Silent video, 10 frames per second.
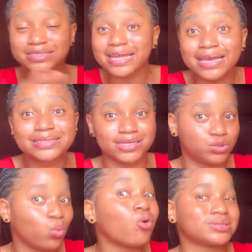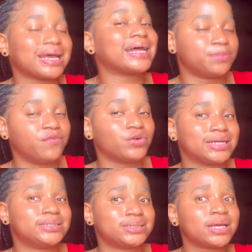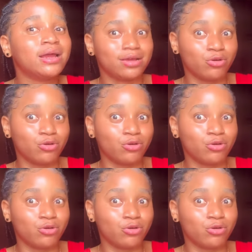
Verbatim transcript: state it was at before, that is